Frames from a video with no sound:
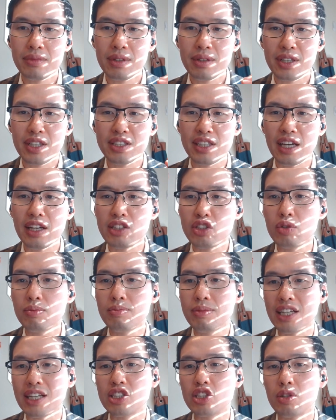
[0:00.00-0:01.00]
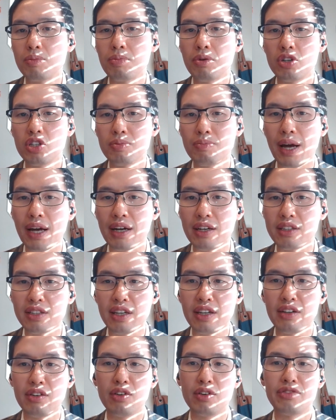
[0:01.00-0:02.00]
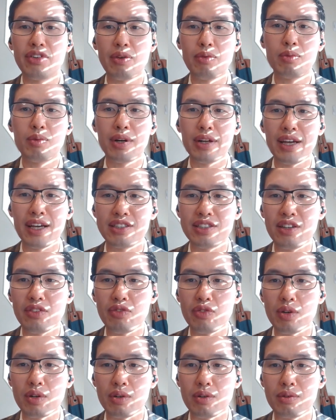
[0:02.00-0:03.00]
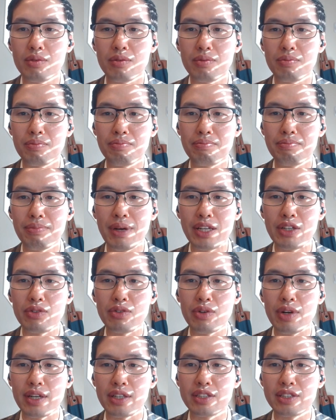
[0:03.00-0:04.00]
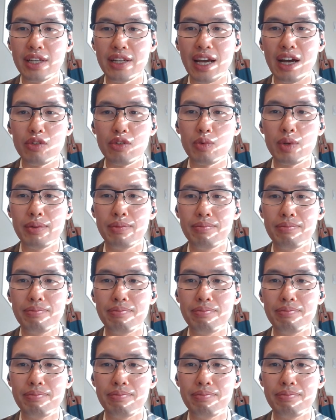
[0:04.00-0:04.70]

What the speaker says: because I assume that's the pushback, is like, oh, if everyone has different metrics, then how do we